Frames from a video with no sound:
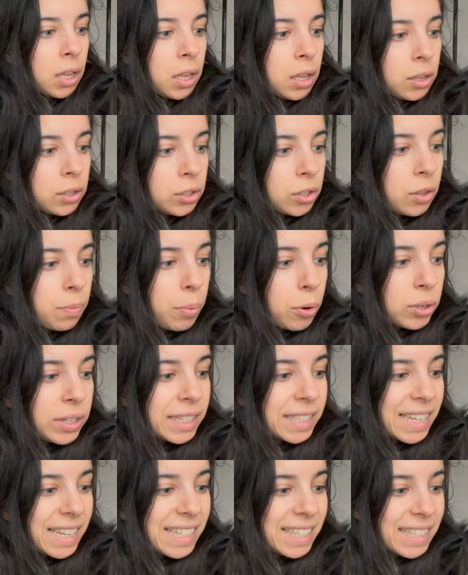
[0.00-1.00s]
So the
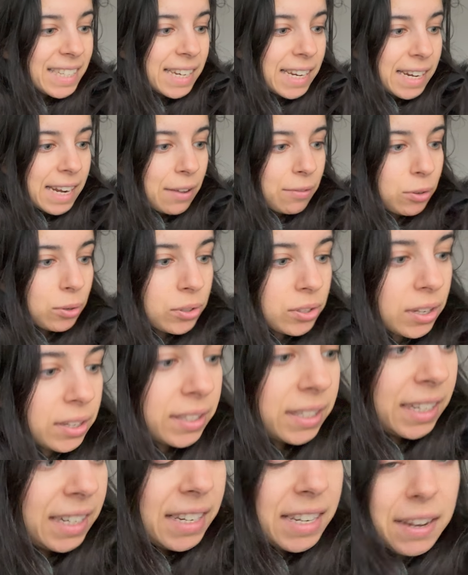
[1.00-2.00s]
body's insulin levels are
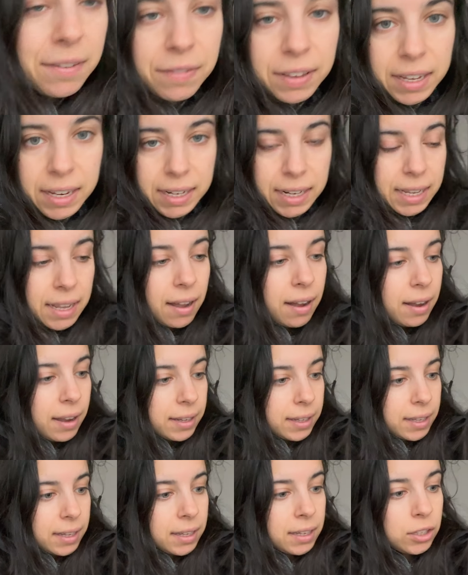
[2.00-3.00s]
significantly
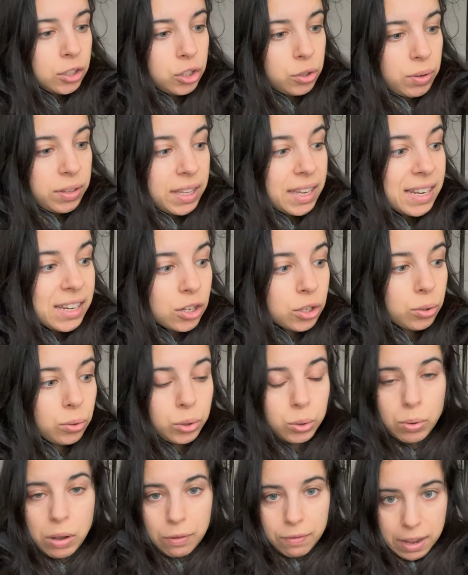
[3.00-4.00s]
higher during the initial
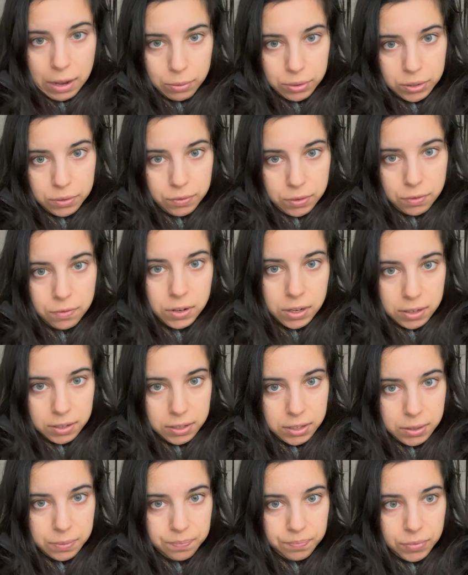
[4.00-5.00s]
12 hours of the
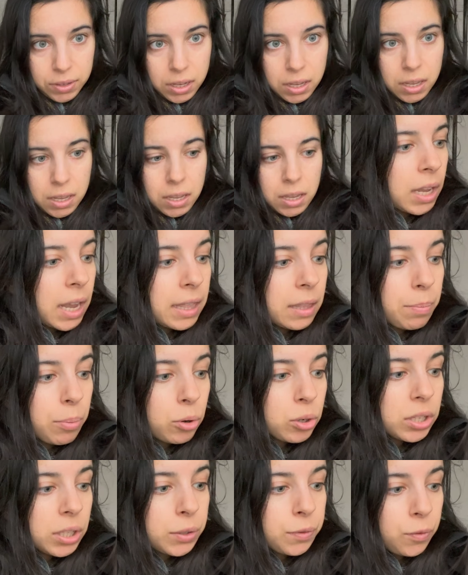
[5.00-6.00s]
fast. And the
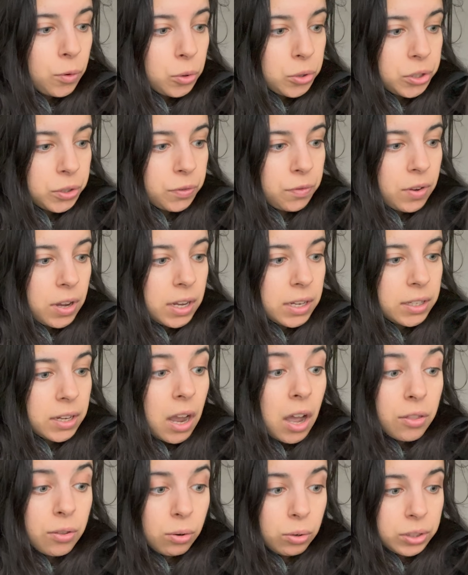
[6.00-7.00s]
body is forced to find
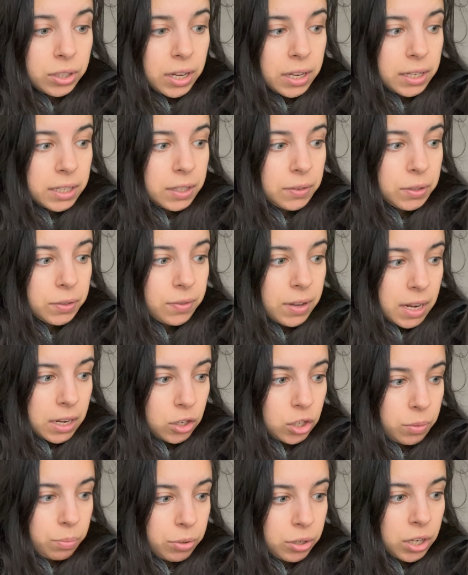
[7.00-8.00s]
other alternatives for
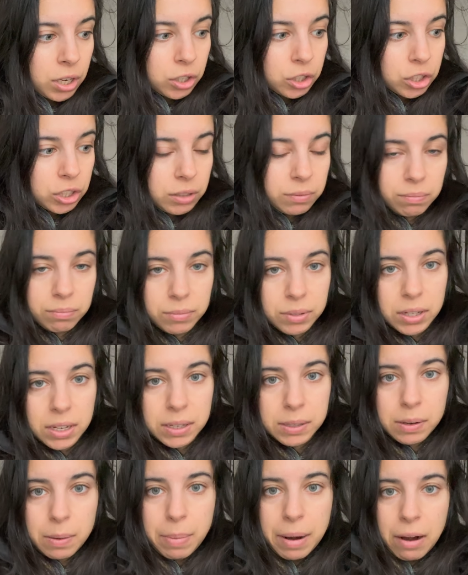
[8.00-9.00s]
energy production. So
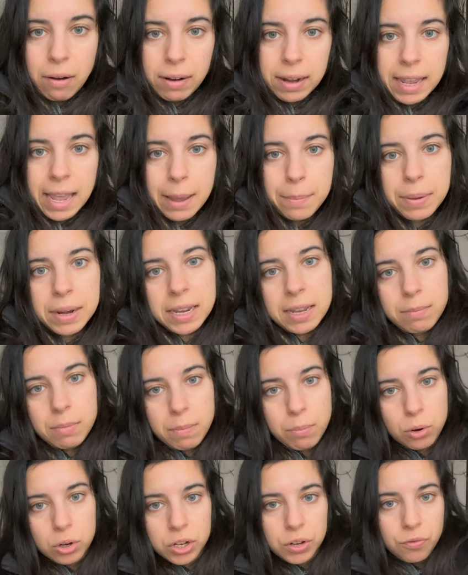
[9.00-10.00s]
that's apparently happening in my
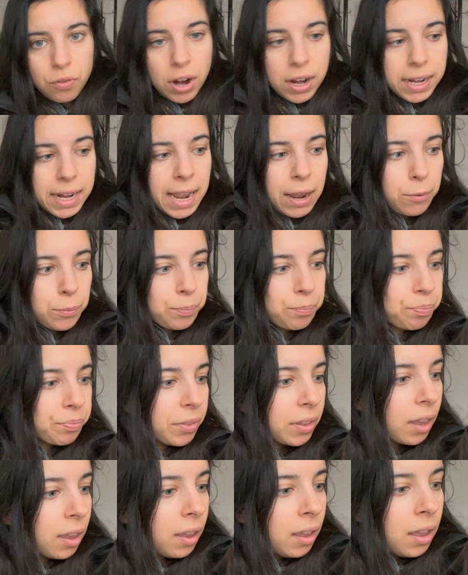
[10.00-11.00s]
body right now.
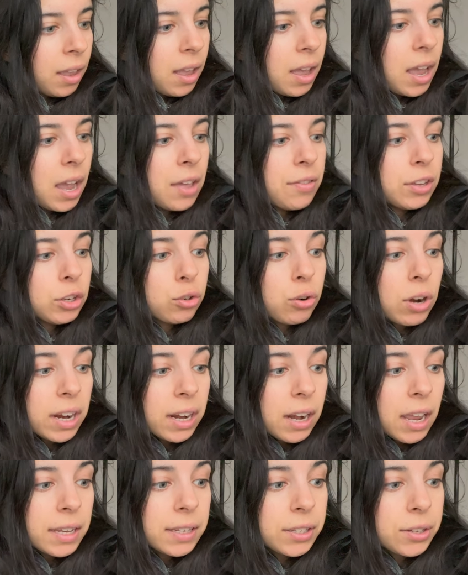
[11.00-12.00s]
The
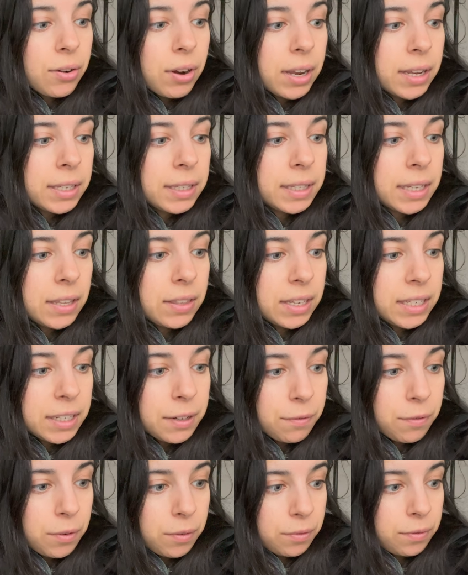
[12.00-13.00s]
triglycerides in the
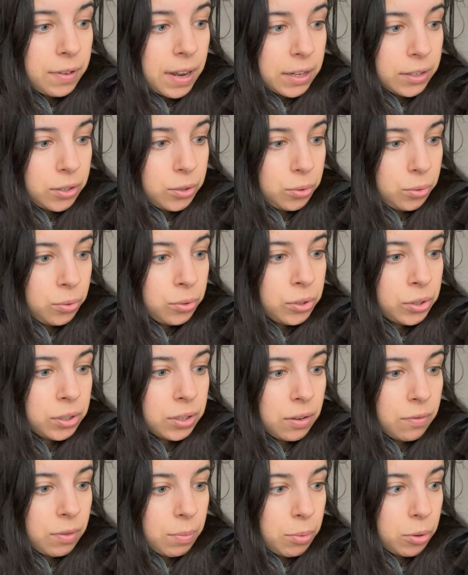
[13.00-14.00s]
different fat stores
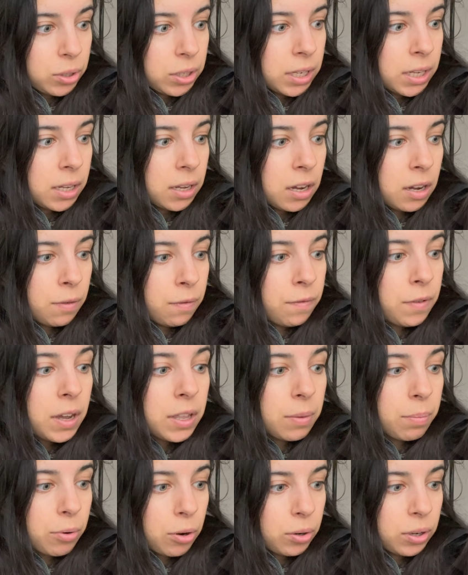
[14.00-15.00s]
of the body are
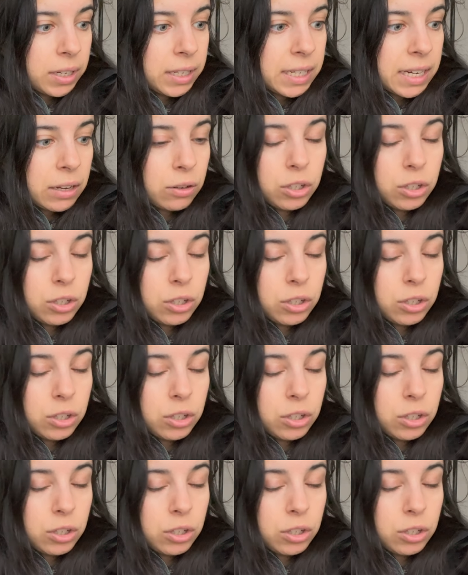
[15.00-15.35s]
further broken down